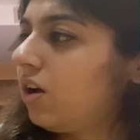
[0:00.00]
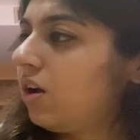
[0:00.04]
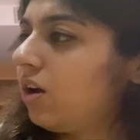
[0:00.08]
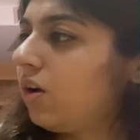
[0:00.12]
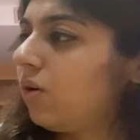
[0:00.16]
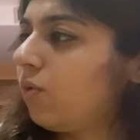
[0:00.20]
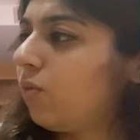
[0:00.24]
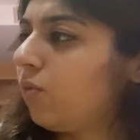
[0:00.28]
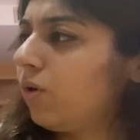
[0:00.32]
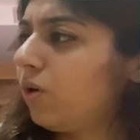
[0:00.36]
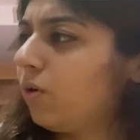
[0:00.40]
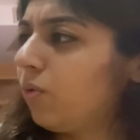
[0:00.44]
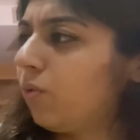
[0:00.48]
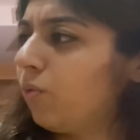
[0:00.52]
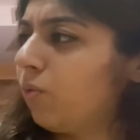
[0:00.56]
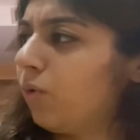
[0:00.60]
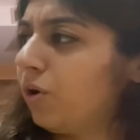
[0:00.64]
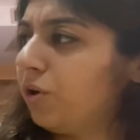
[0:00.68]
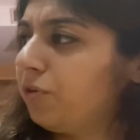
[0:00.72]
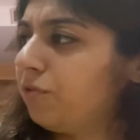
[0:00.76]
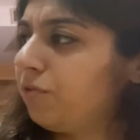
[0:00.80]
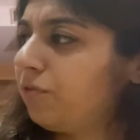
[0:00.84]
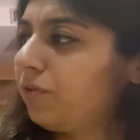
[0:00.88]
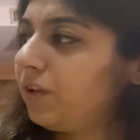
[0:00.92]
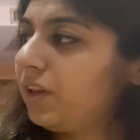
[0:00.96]
"What a
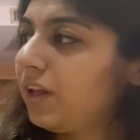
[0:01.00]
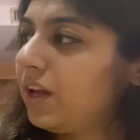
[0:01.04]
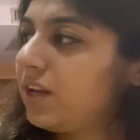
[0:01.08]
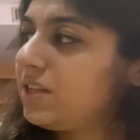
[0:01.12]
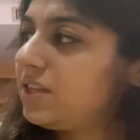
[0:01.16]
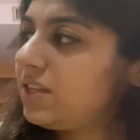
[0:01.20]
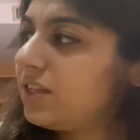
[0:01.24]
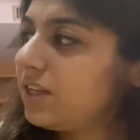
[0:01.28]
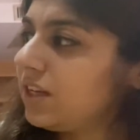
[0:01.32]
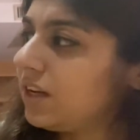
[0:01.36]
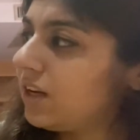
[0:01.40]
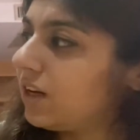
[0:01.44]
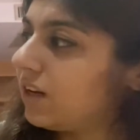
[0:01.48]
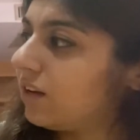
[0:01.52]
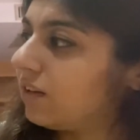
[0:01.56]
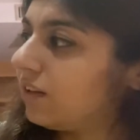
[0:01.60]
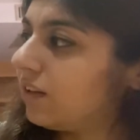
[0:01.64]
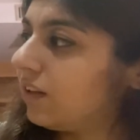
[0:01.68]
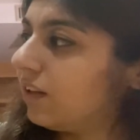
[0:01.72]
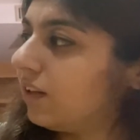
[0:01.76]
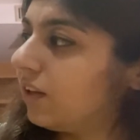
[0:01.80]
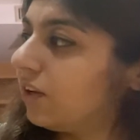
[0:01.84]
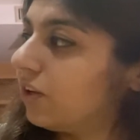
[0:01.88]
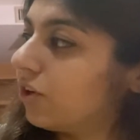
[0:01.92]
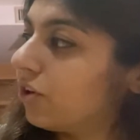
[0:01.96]
wonderful idea," the
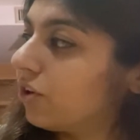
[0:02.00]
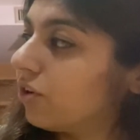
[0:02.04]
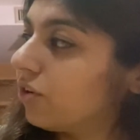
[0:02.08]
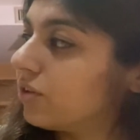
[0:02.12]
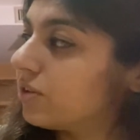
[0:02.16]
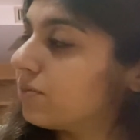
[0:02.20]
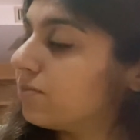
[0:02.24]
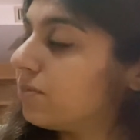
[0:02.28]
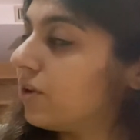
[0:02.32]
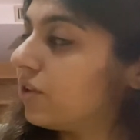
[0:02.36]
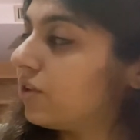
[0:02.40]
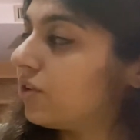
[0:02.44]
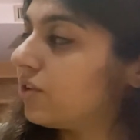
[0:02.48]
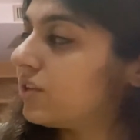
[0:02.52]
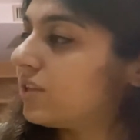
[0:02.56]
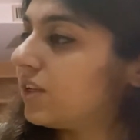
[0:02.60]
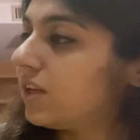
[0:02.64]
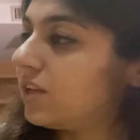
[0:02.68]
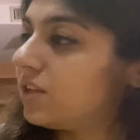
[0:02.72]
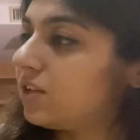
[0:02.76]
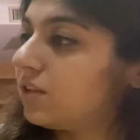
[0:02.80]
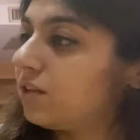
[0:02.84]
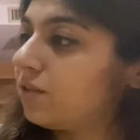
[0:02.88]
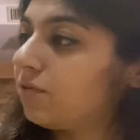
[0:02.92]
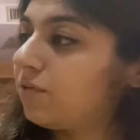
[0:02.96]
little girl's mother
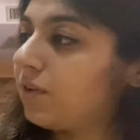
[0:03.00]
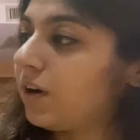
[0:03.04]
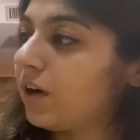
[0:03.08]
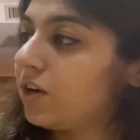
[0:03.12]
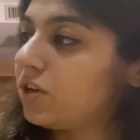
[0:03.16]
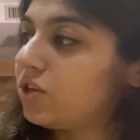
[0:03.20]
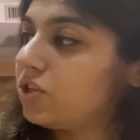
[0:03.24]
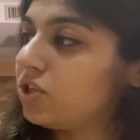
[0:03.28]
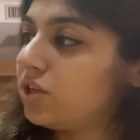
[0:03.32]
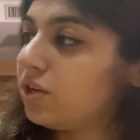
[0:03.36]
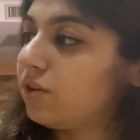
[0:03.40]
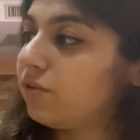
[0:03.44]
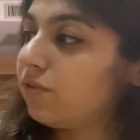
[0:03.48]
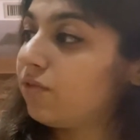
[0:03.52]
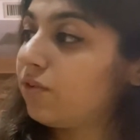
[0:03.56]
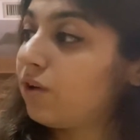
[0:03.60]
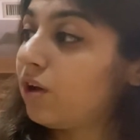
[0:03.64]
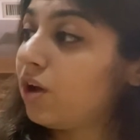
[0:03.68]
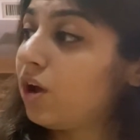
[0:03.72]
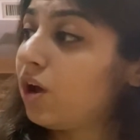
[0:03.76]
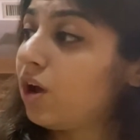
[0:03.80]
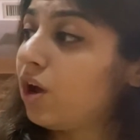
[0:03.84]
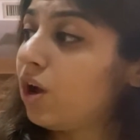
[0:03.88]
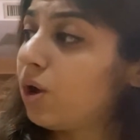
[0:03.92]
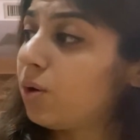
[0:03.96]
said to the fire chief.
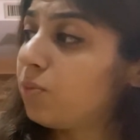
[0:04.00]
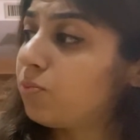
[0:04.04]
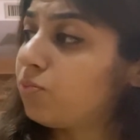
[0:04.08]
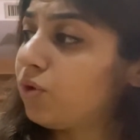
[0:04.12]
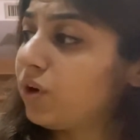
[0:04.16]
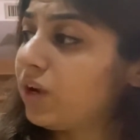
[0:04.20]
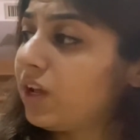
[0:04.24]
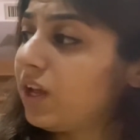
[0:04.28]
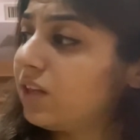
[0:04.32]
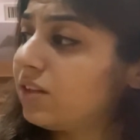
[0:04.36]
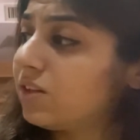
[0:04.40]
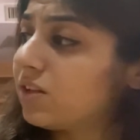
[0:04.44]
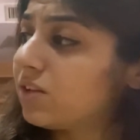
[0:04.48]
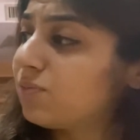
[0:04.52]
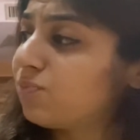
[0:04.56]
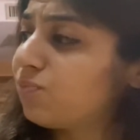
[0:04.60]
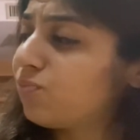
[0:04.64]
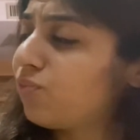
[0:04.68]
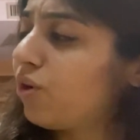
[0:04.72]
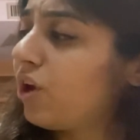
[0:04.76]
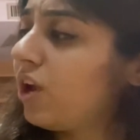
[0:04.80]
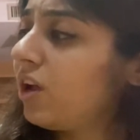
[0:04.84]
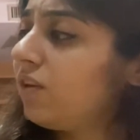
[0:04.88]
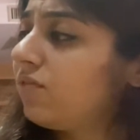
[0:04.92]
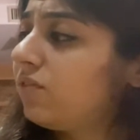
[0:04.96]
"Bringing this
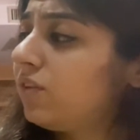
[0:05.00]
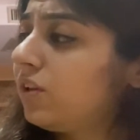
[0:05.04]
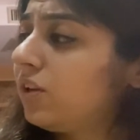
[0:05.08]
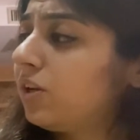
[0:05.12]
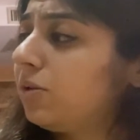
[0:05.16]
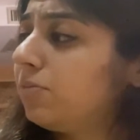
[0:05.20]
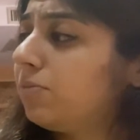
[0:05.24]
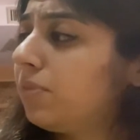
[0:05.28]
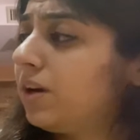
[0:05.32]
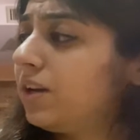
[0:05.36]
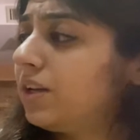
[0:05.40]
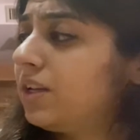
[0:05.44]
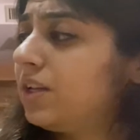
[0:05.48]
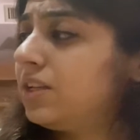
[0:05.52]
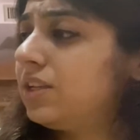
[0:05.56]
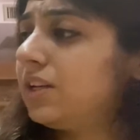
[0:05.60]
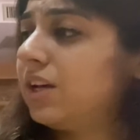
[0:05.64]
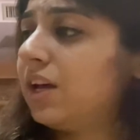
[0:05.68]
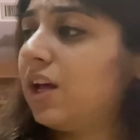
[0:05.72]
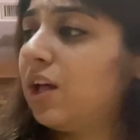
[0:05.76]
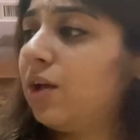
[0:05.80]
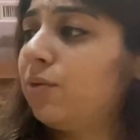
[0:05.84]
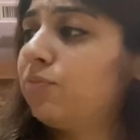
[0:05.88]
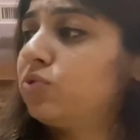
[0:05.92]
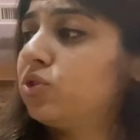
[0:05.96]
brave little monkey to
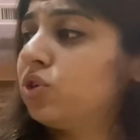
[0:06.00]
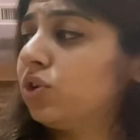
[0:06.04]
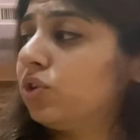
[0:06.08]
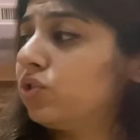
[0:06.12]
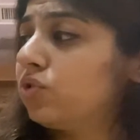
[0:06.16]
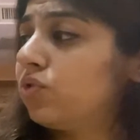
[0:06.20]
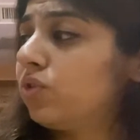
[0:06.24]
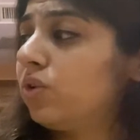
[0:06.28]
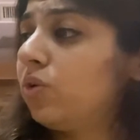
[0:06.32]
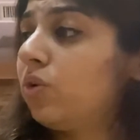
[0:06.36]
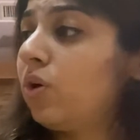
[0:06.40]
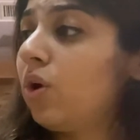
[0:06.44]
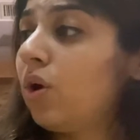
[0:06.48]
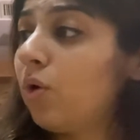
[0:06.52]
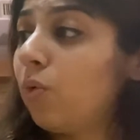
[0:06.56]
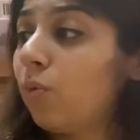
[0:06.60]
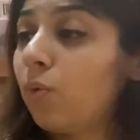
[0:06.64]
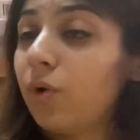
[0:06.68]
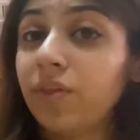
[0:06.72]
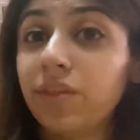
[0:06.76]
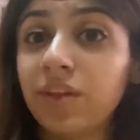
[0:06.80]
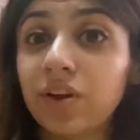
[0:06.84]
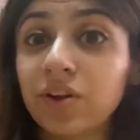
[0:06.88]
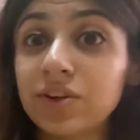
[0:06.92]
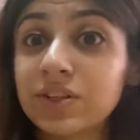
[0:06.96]
help children
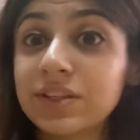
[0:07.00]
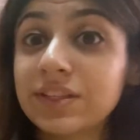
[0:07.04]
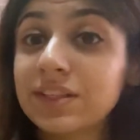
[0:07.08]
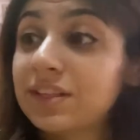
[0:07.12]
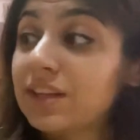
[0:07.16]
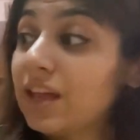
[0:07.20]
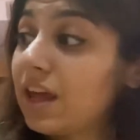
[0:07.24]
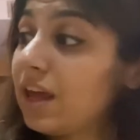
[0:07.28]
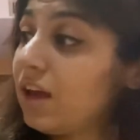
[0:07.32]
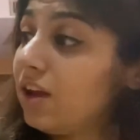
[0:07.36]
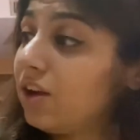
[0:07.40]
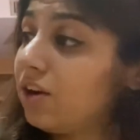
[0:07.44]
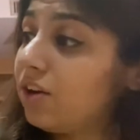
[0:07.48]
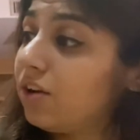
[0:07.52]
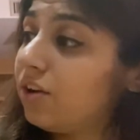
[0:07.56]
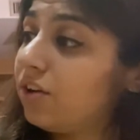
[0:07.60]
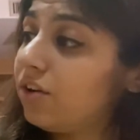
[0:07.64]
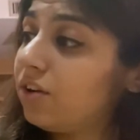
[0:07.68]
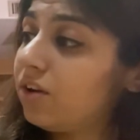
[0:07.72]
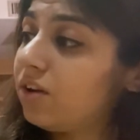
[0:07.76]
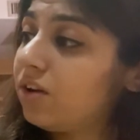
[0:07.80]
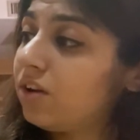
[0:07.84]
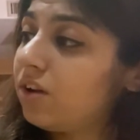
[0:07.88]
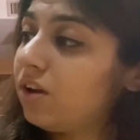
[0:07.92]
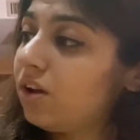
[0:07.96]
when they're scared."
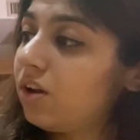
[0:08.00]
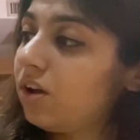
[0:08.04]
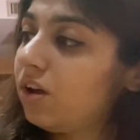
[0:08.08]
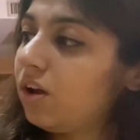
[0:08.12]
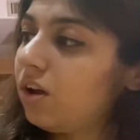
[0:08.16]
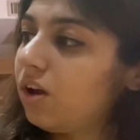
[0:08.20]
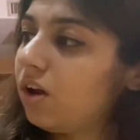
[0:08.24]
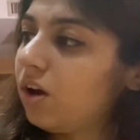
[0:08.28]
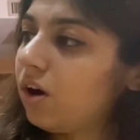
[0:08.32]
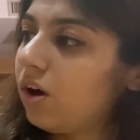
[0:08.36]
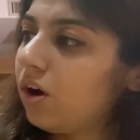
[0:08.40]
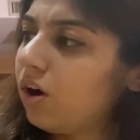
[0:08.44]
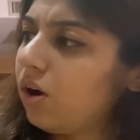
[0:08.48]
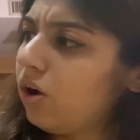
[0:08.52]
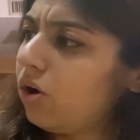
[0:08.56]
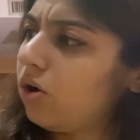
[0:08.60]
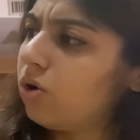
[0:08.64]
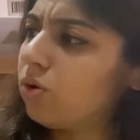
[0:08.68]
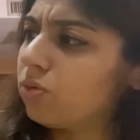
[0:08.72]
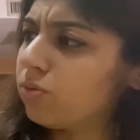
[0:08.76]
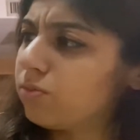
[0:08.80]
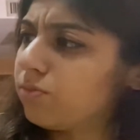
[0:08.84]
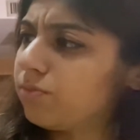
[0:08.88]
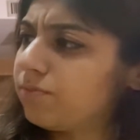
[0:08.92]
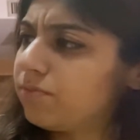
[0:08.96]

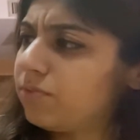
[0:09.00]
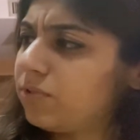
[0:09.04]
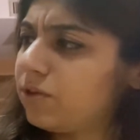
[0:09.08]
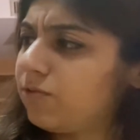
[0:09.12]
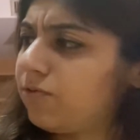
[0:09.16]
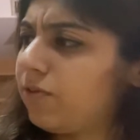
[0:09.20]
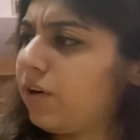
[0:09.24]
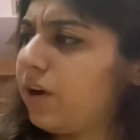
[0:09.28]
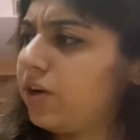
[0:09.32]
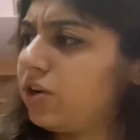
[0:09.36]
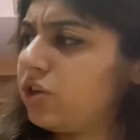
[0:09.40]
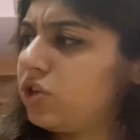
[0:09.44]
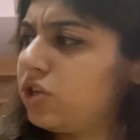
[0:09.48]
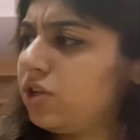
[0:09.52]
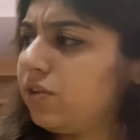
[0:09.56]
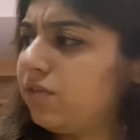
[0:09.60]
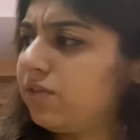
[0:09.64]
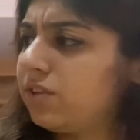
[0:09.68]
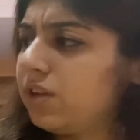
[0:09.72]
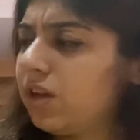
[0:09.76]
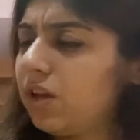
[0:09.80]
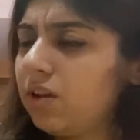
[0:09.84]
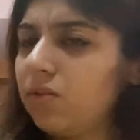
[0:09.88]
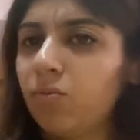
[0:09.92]
"Oh," the fire chief said,